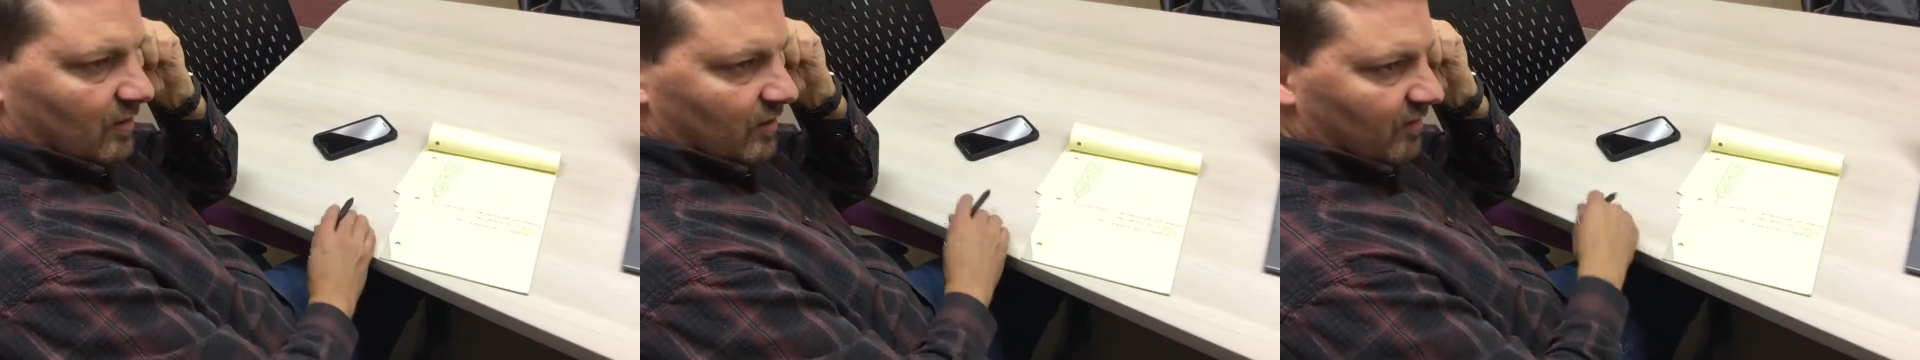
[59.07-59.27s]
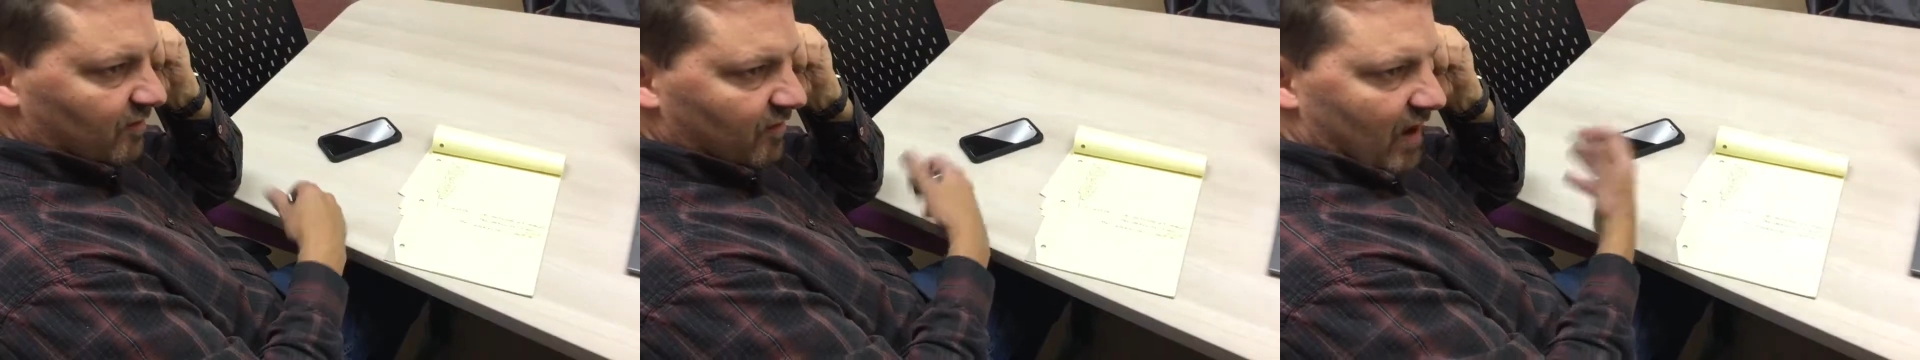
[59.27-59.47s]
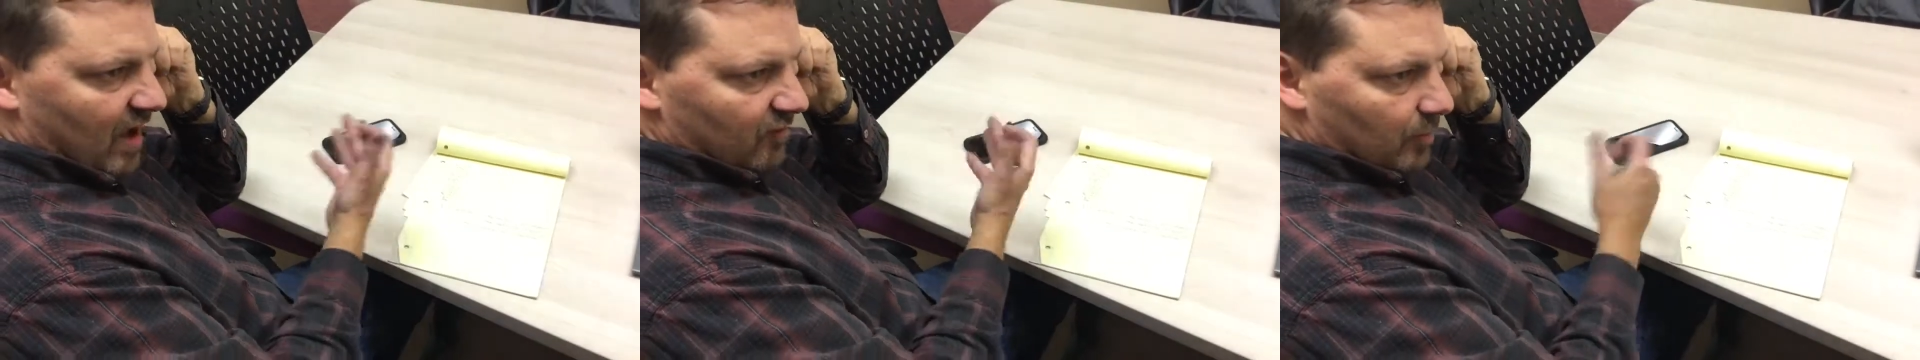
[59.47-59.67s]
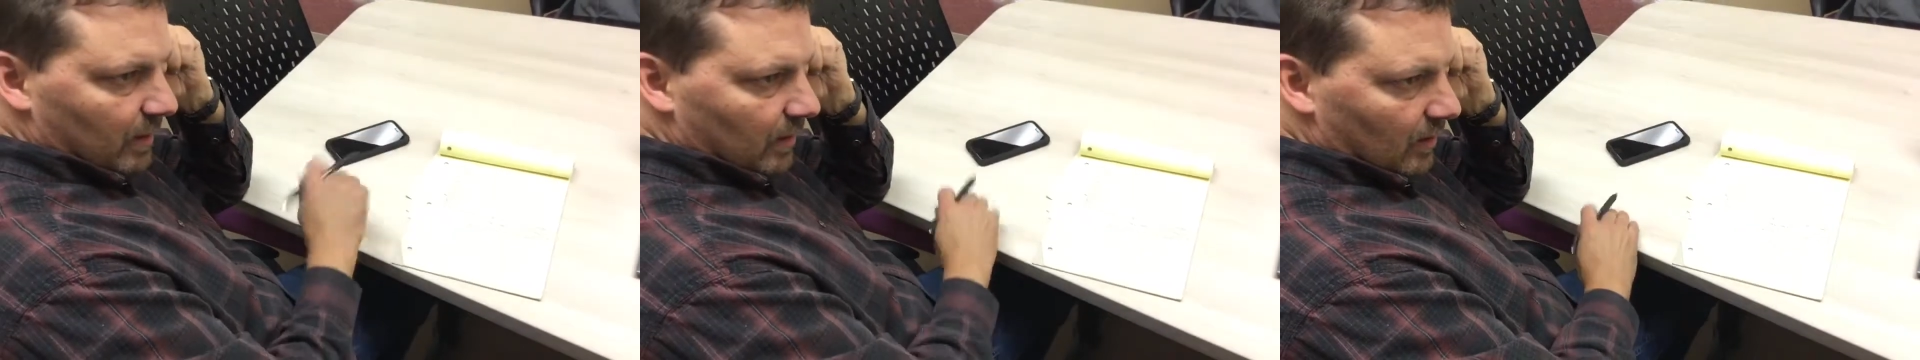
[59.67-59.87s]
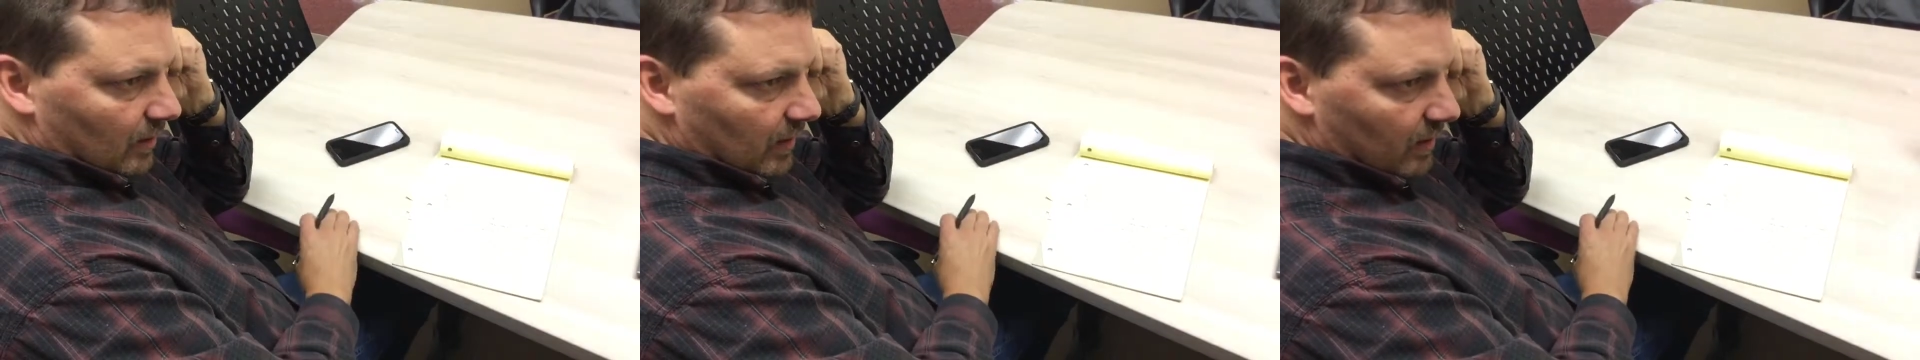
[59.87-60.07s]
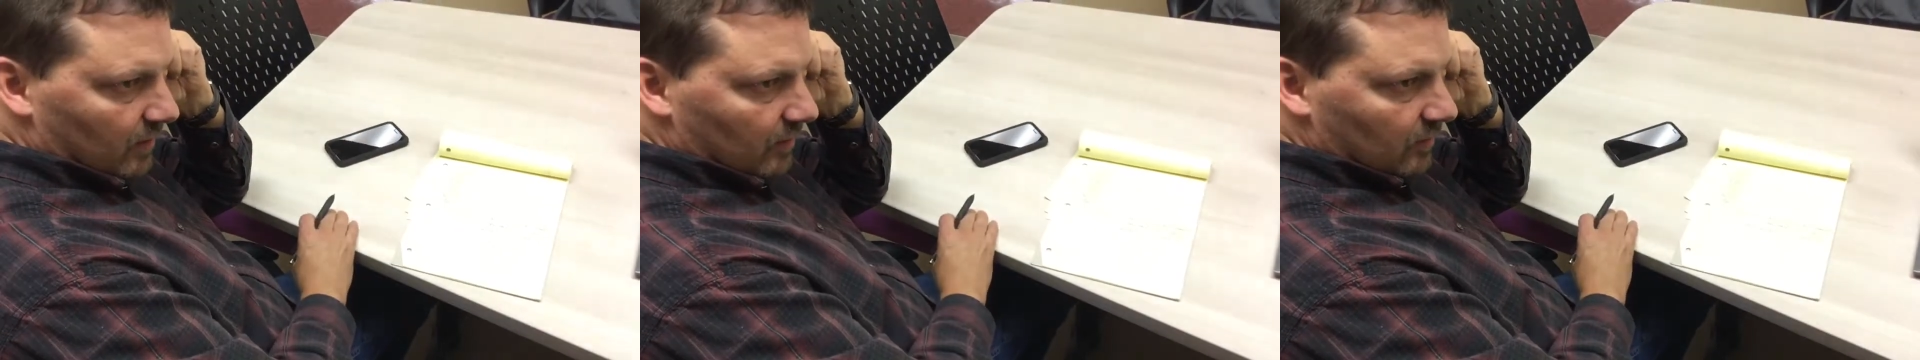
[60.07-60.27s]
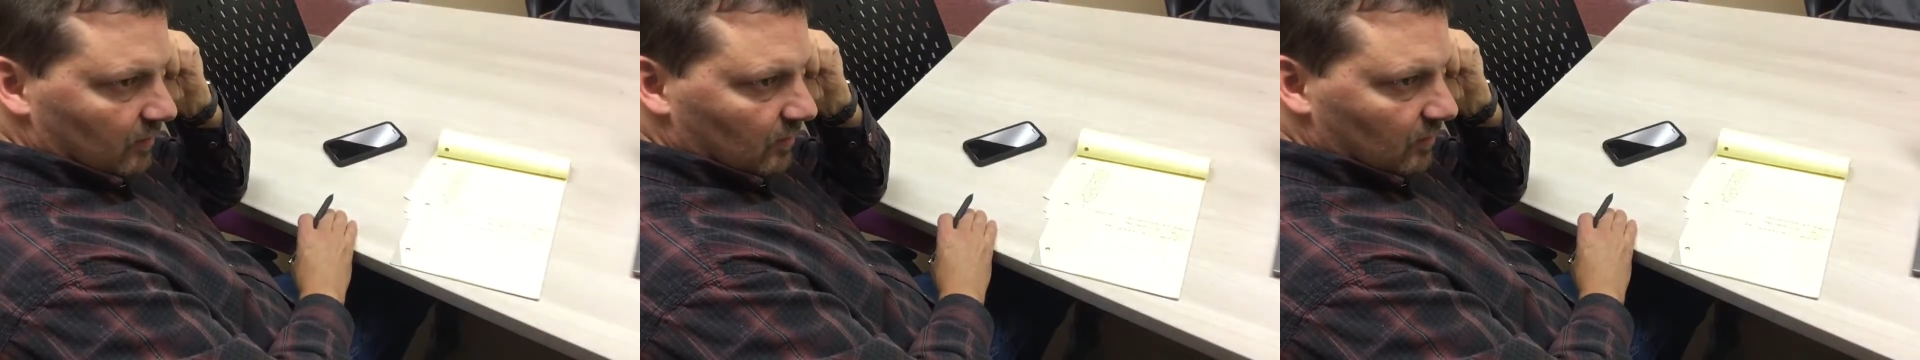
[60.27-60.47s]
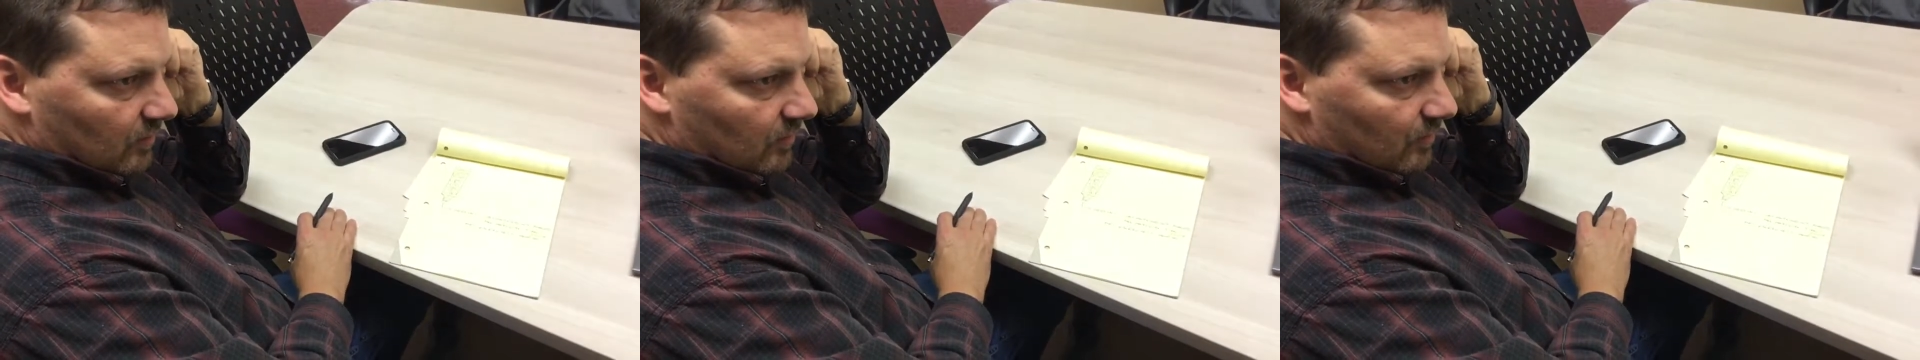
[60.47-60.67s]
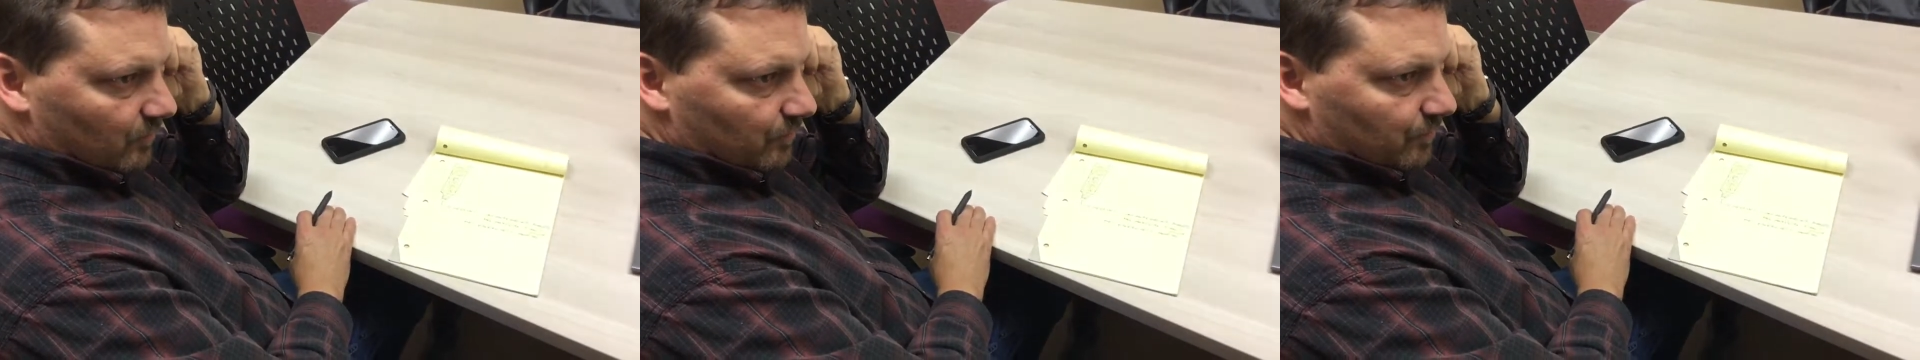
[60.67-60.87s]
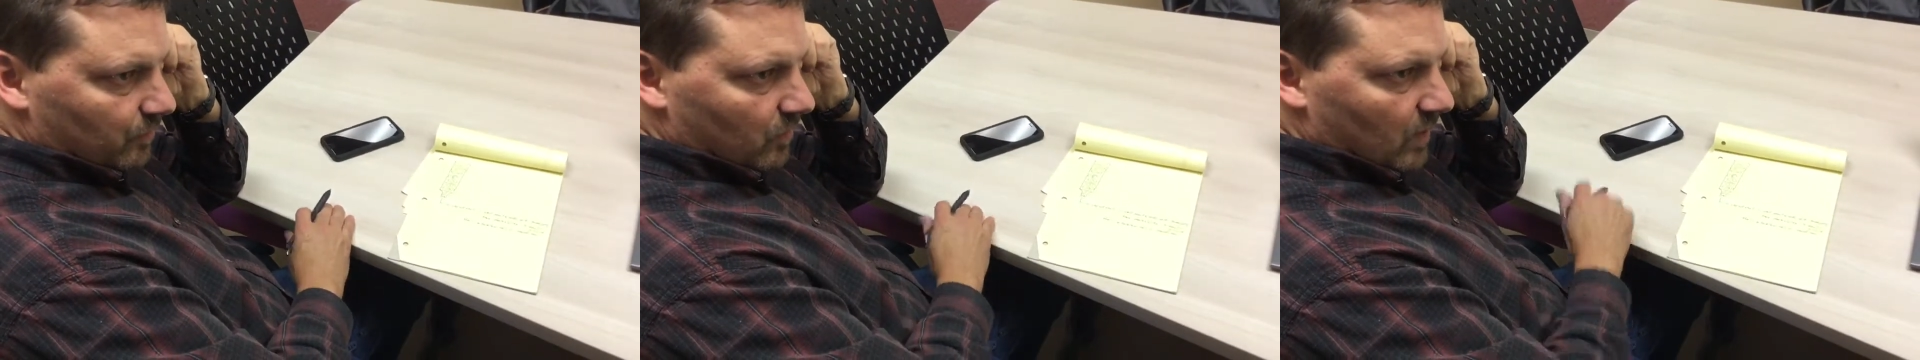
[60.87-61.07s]
5 milliliters.
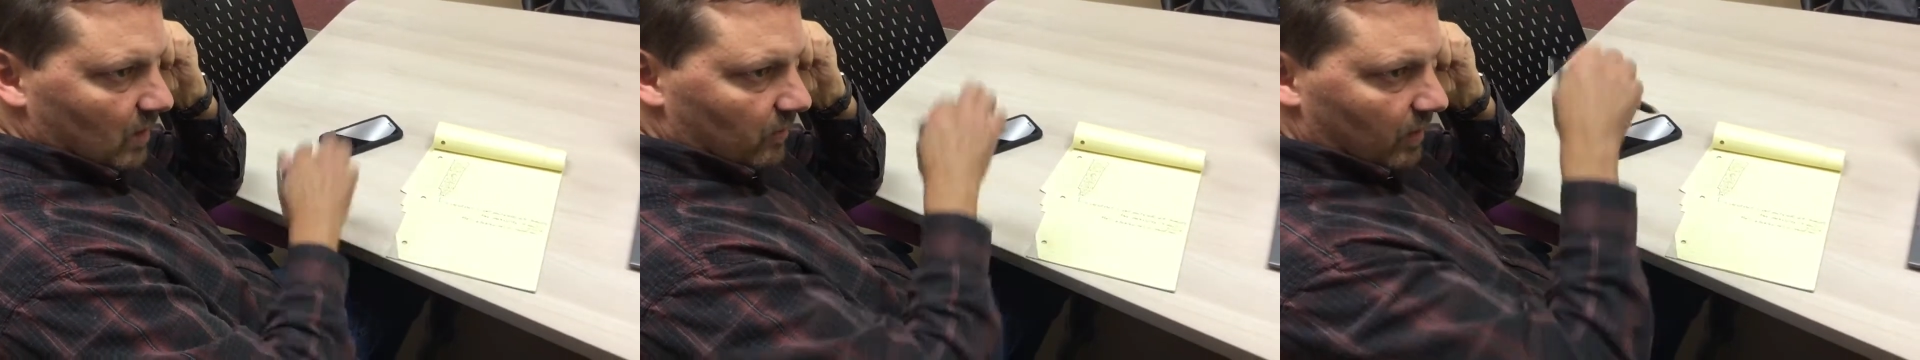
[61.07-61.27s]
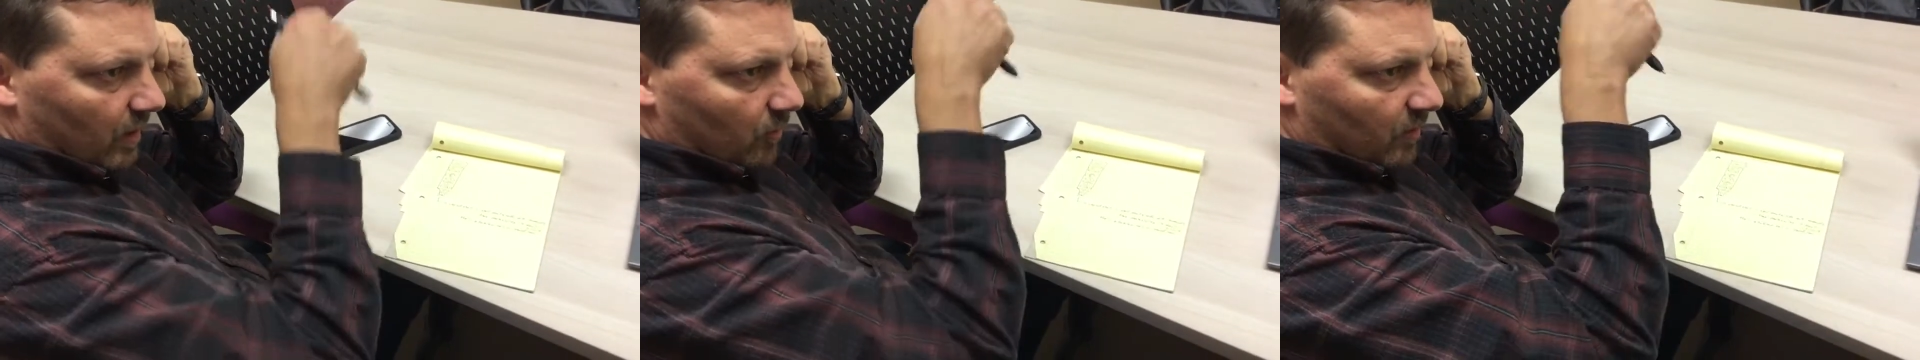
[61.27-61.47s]
Right?